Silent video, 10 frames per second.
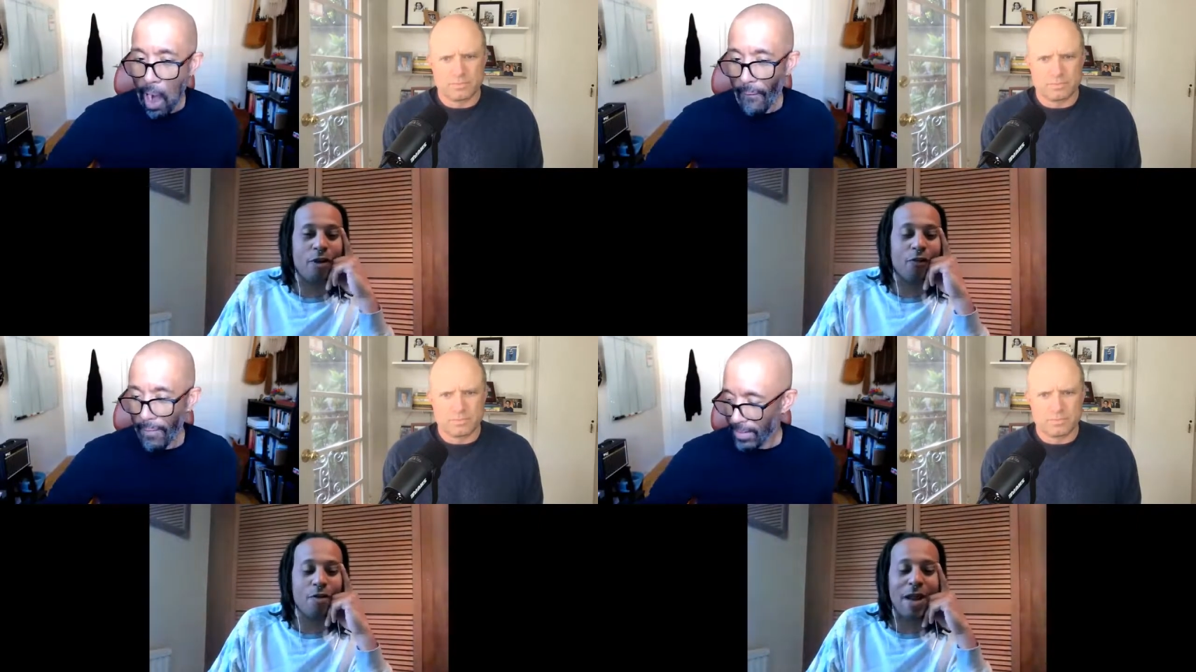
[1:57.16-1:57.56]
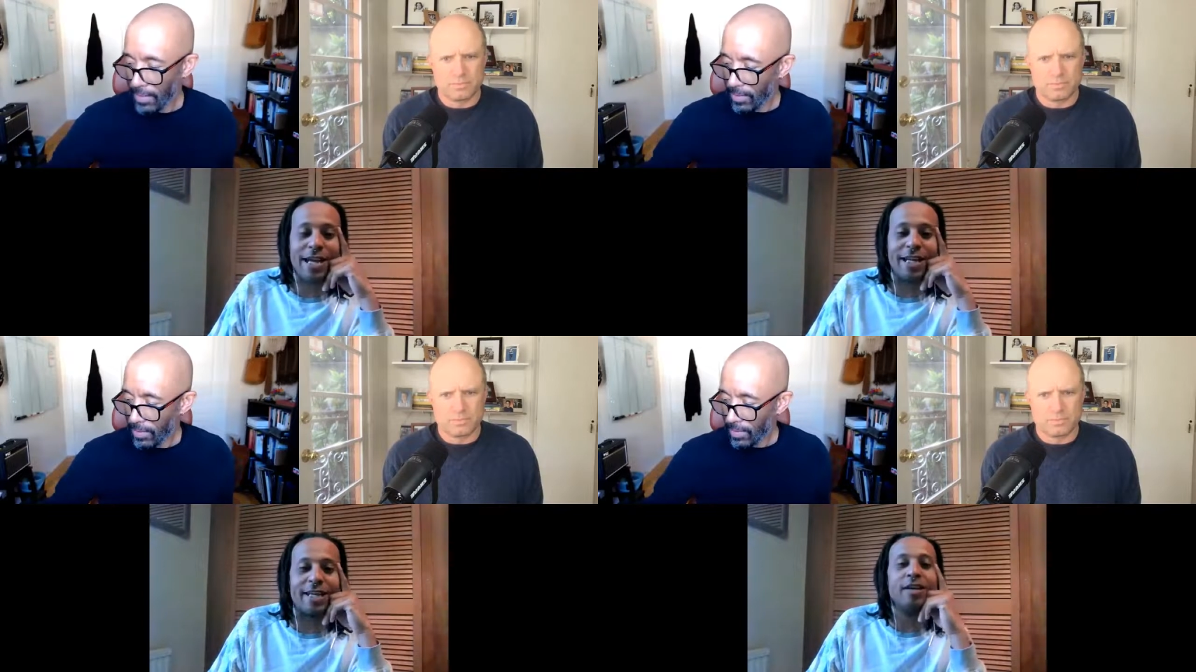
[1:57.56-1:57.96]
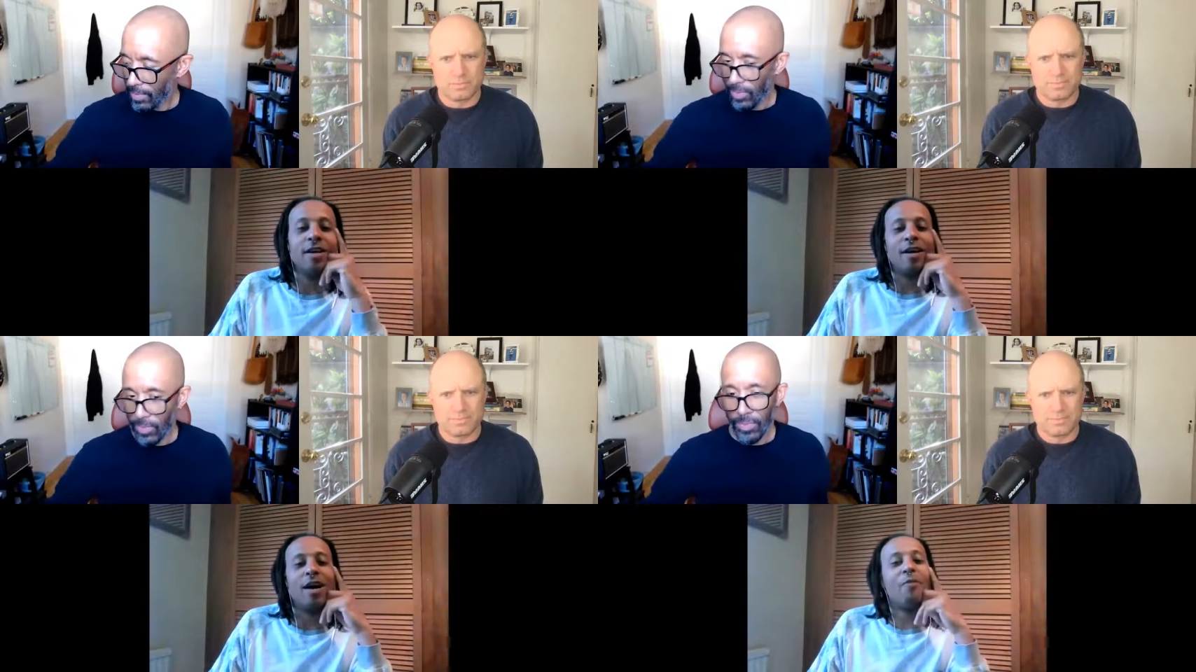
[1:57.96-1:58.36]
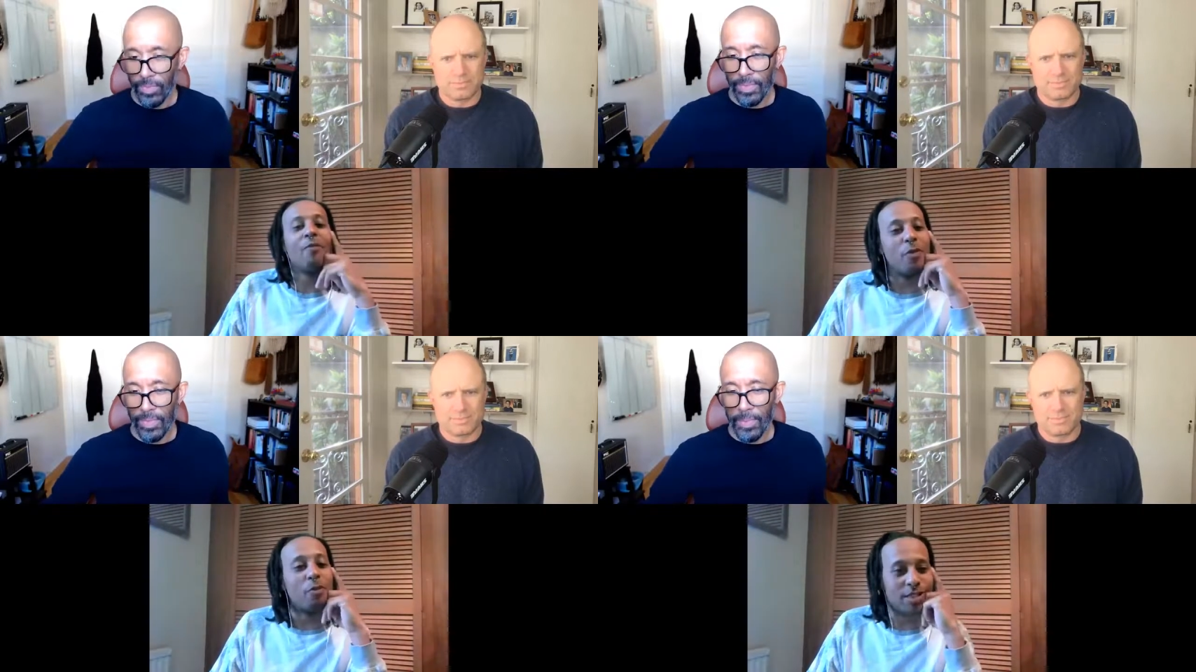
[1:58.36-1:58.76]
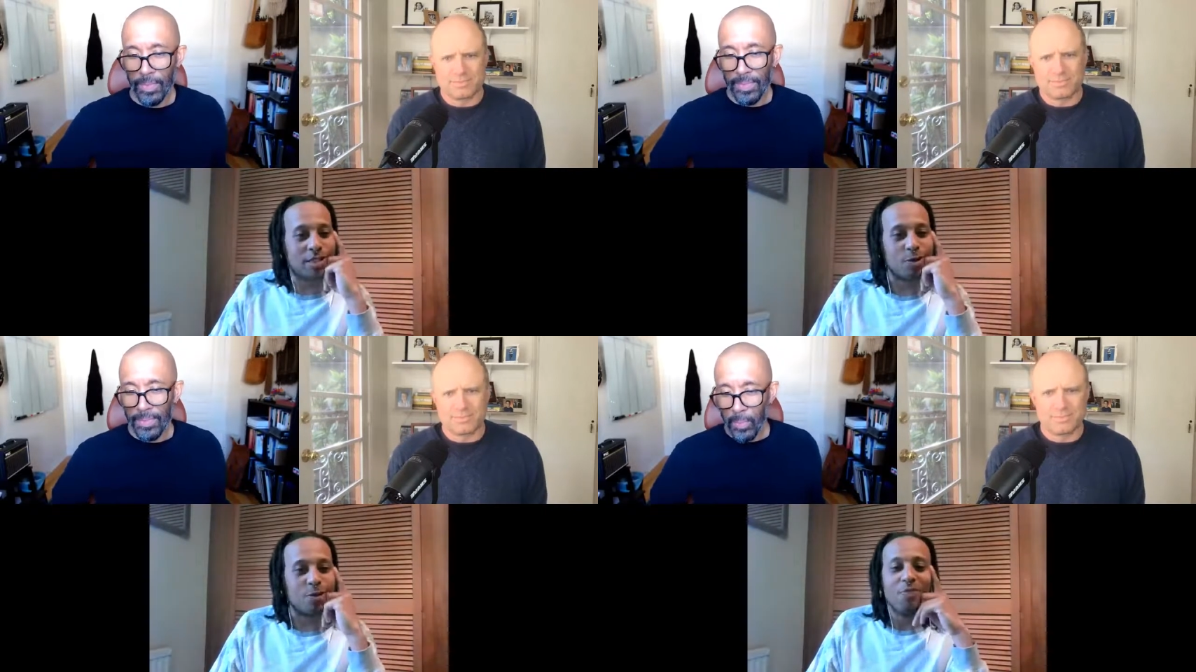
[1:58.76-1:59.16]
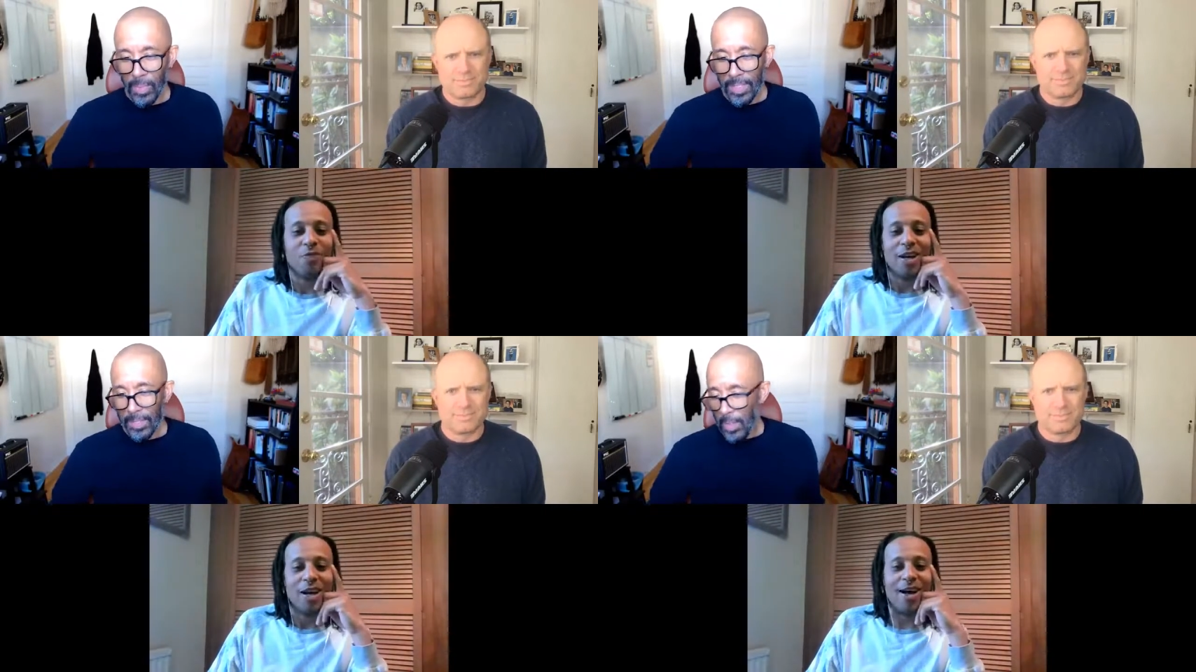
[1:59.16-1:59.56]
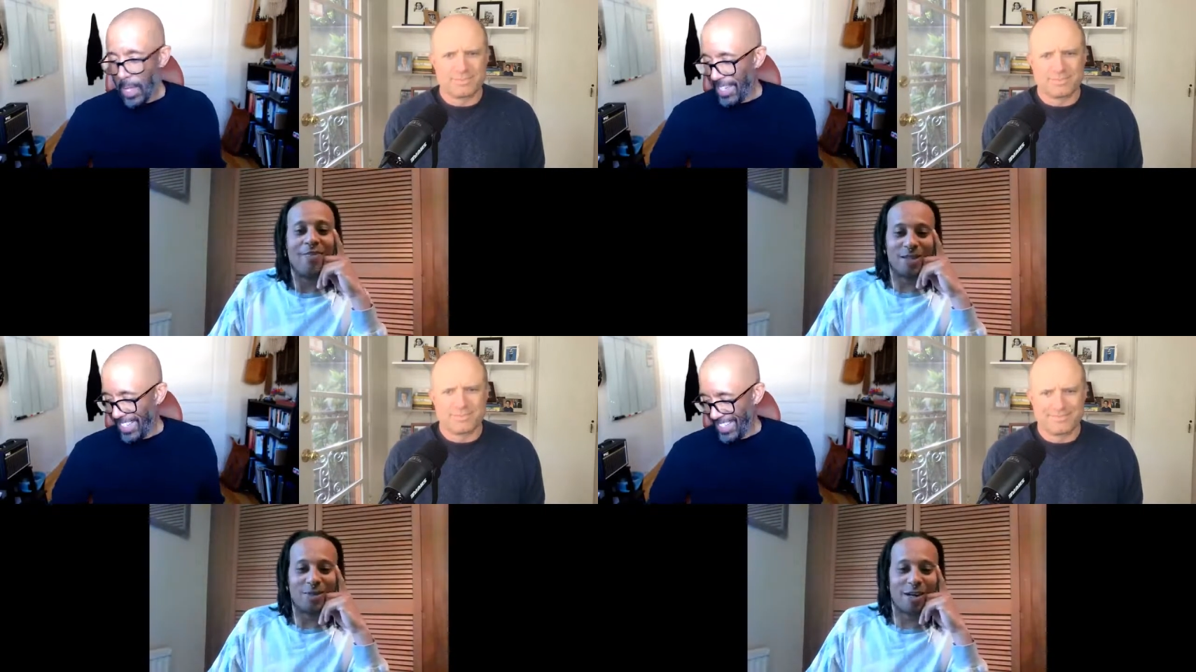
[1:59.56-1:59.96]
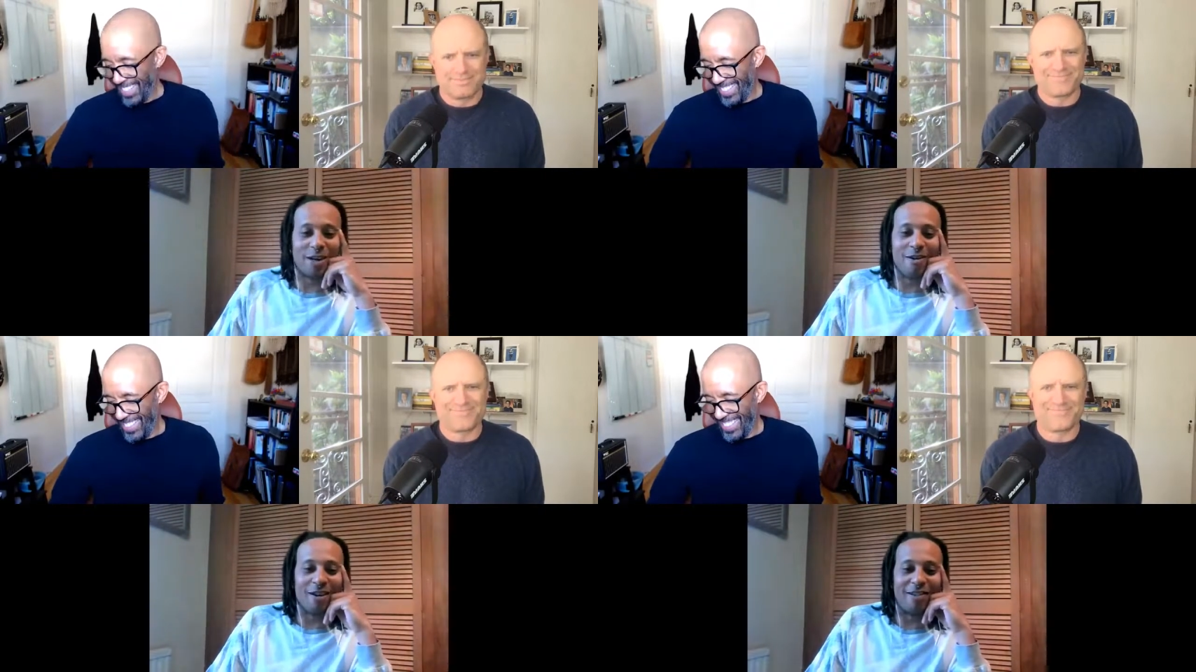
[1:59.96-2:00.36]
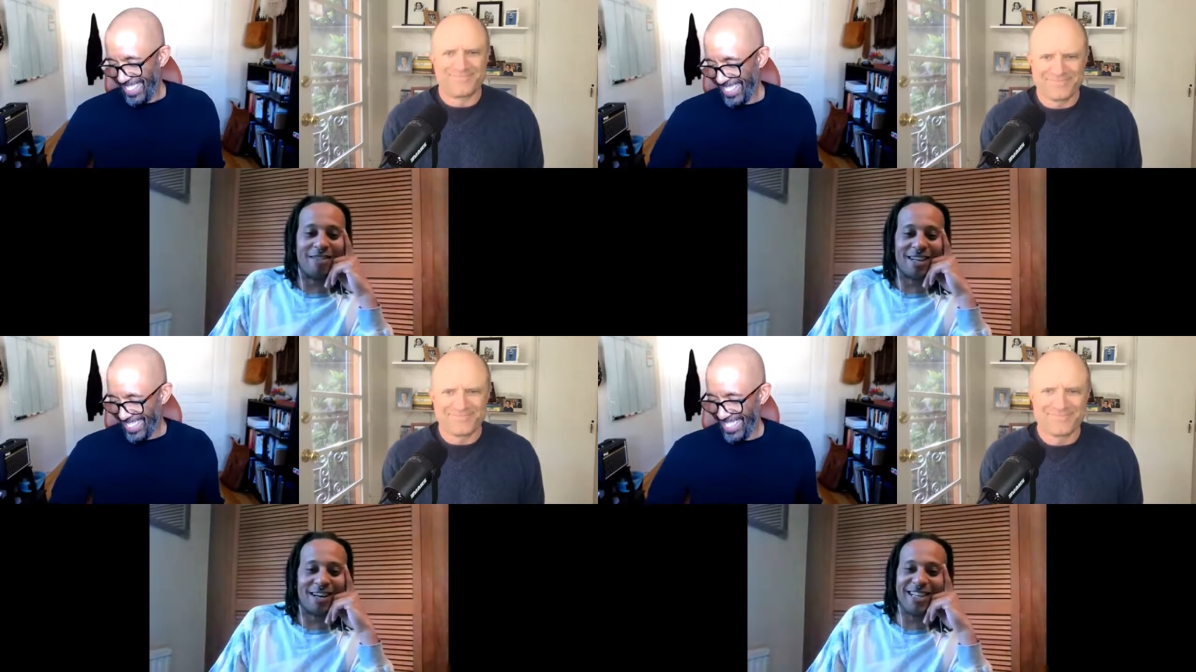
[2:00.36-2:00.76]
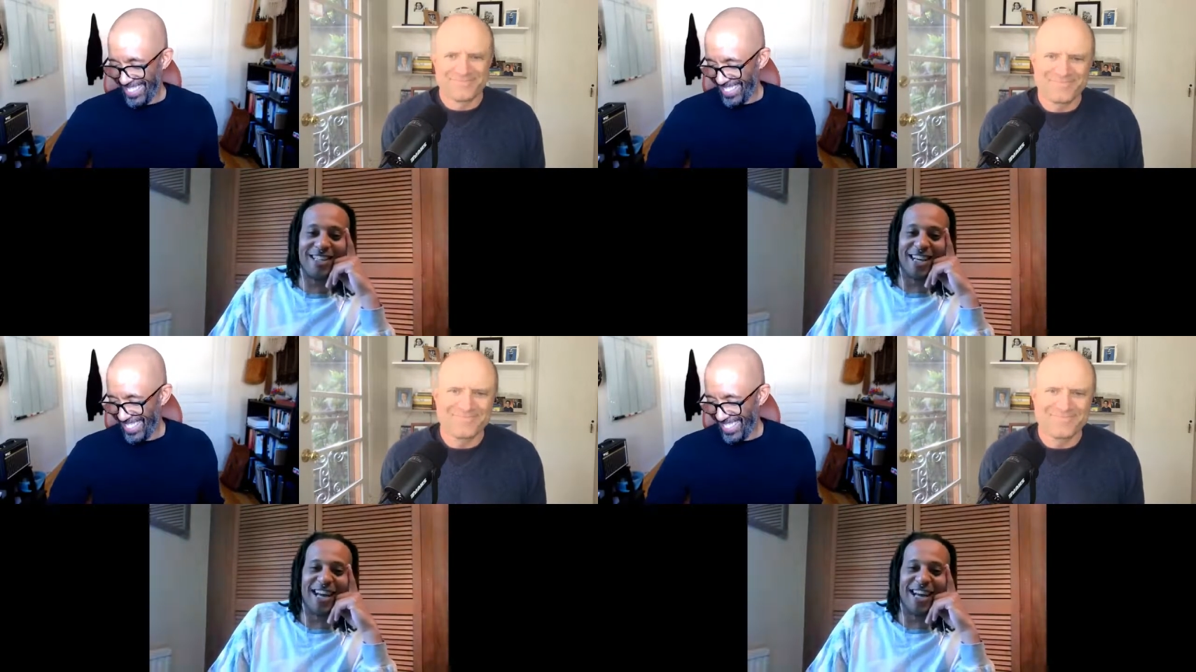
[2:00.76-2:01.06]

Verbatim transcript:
Speaker 1: like you're from London, I'm from Bristol and that's where I currently reside.